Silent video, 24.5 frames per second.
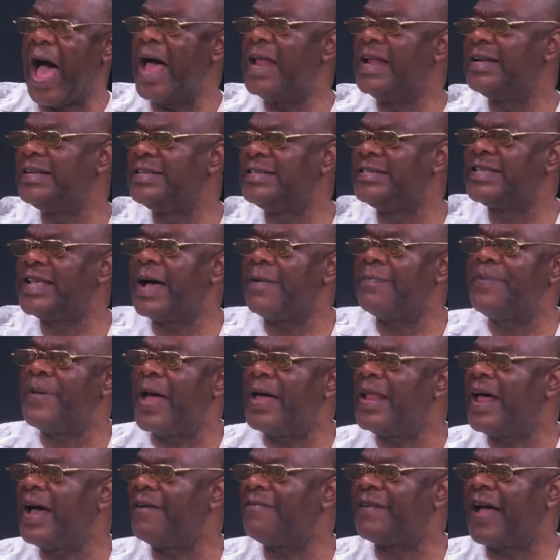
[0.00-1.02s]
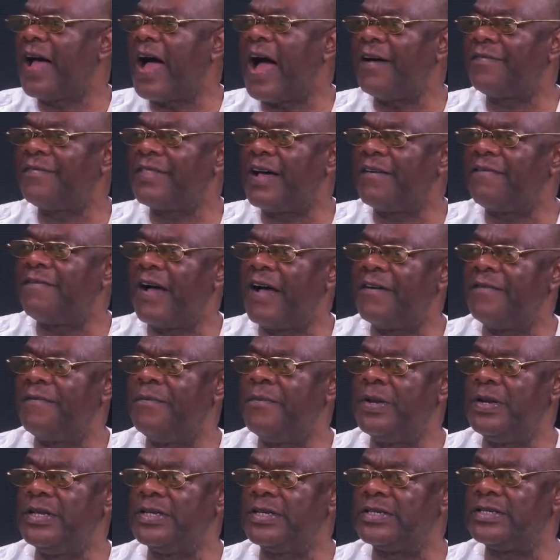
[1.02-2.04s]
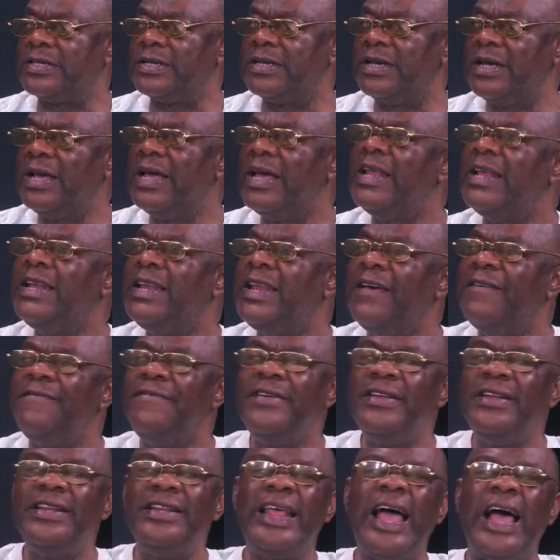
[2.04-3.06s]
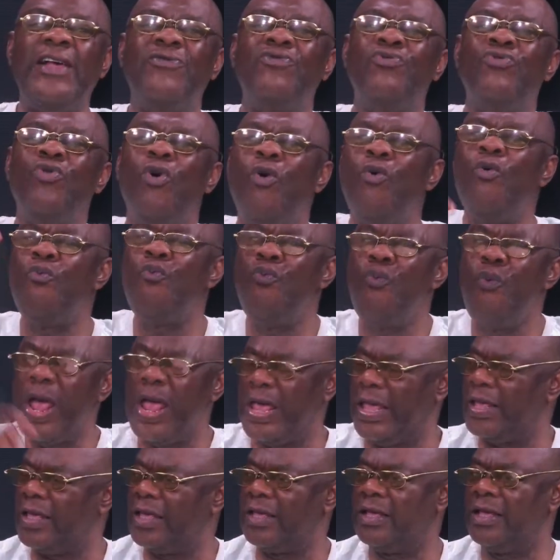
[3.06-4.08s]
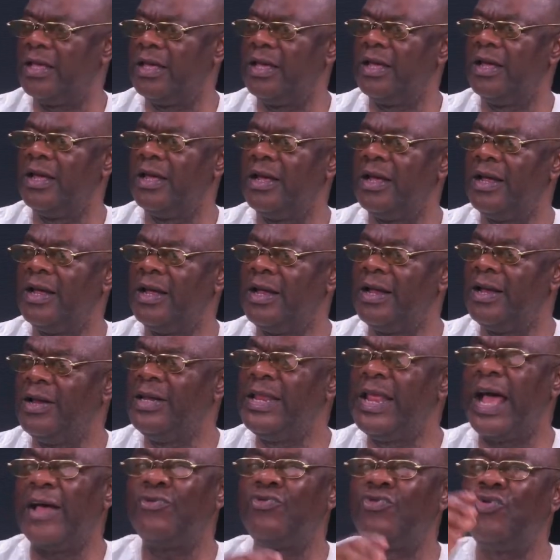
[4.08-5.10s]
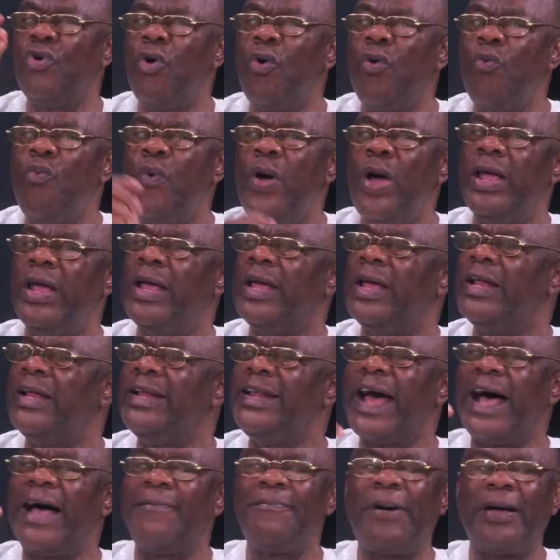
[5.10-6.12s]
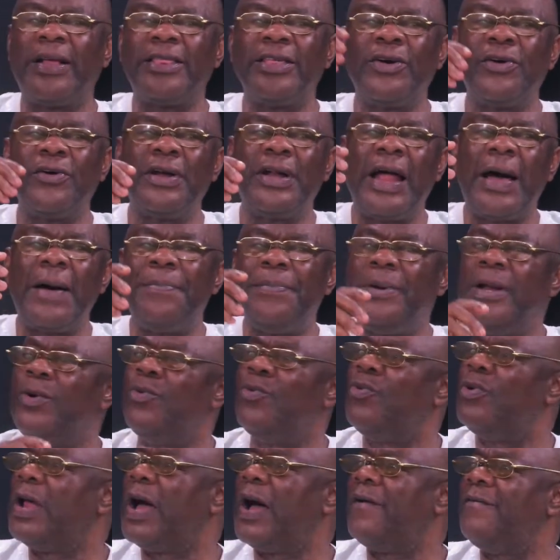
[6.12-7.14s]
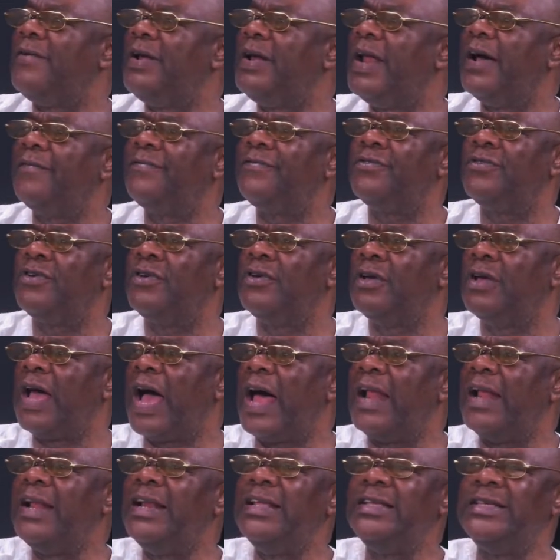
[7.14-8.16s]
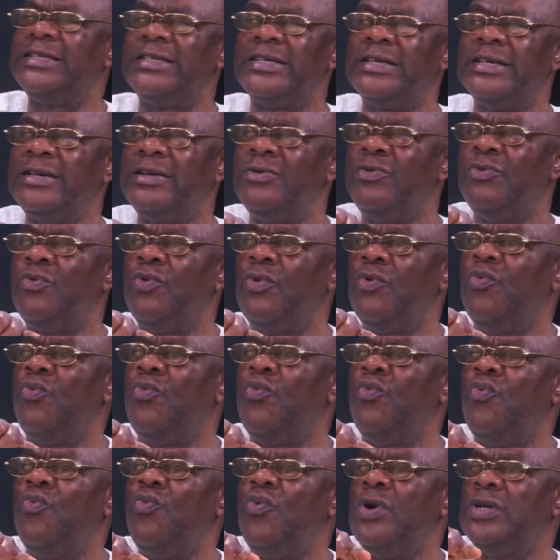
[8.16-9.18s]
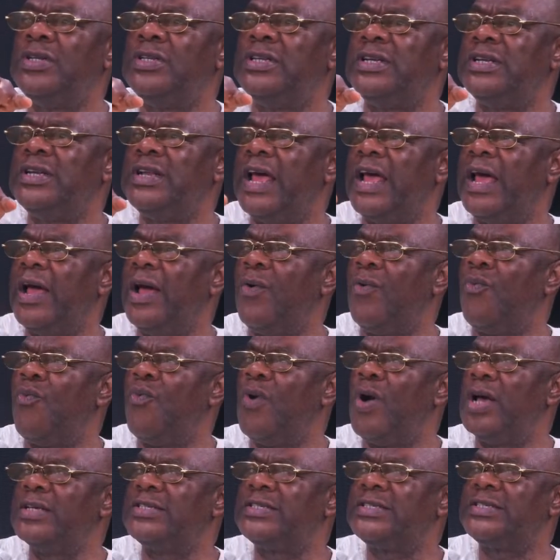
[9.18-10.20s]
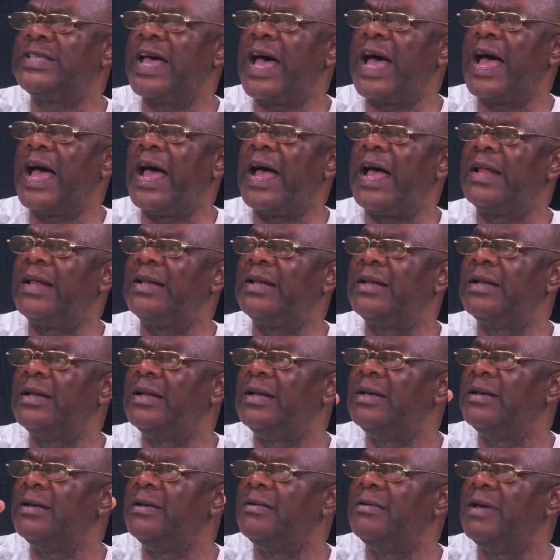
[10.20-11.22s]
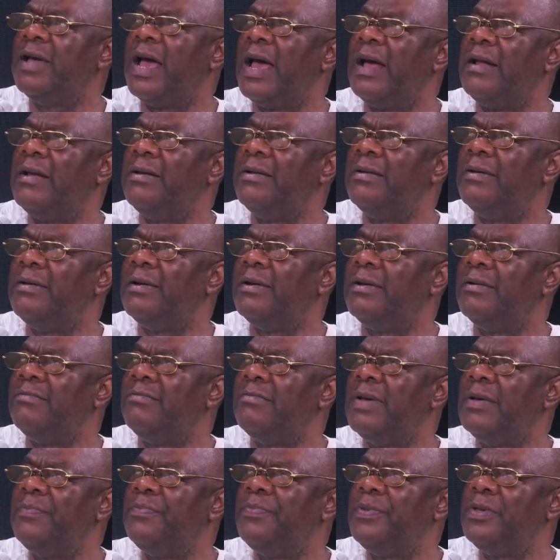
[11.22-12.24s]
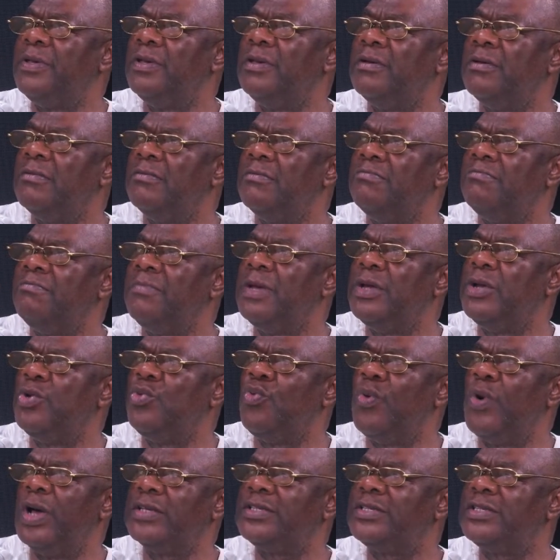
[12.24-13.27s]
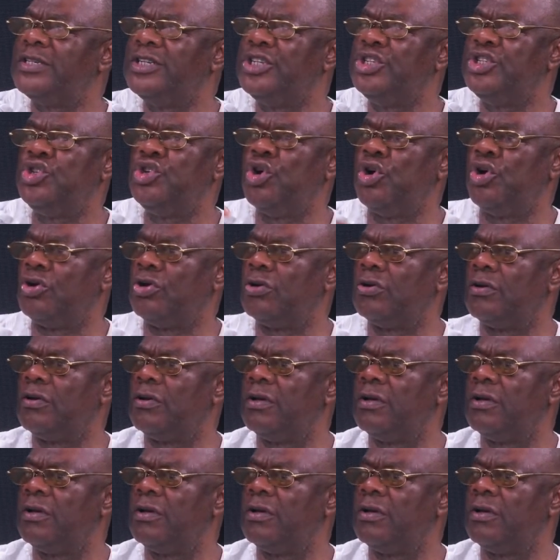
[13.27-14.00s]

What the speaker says: And disappeared after 5 minutes. David, there's no way that particular plane would have left at least within a western and maybe Midwest region